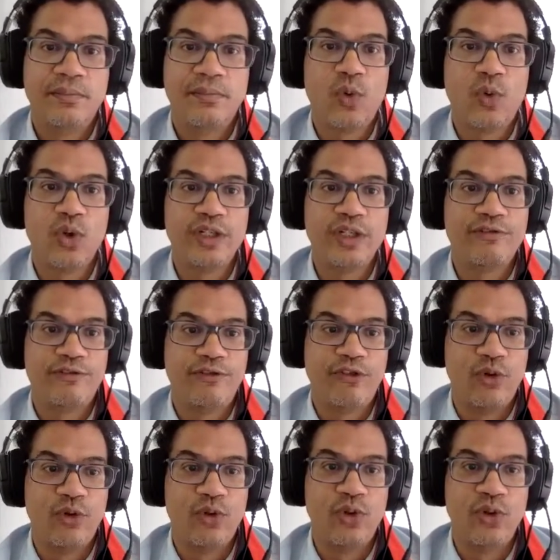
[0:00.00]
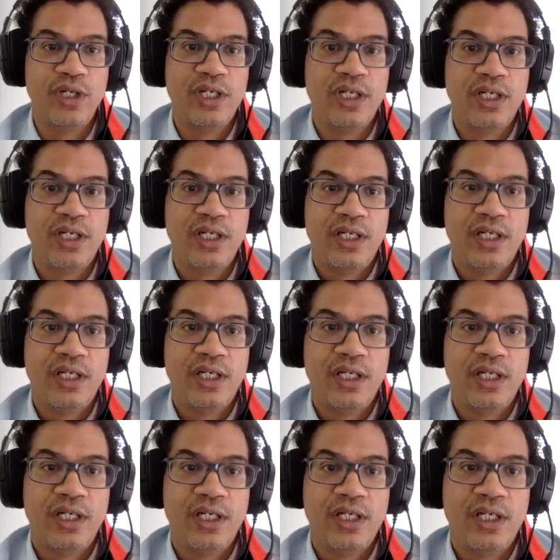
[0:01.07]
calling for
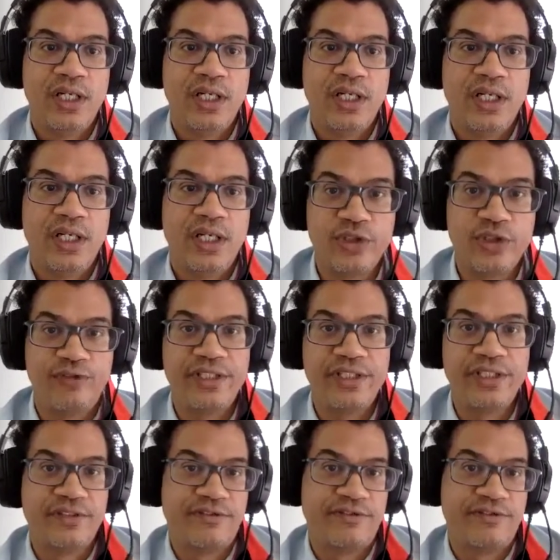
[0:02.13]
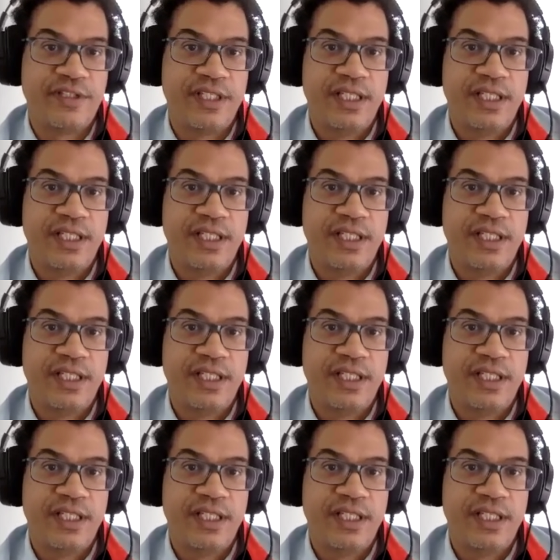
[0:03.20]
a truth offensive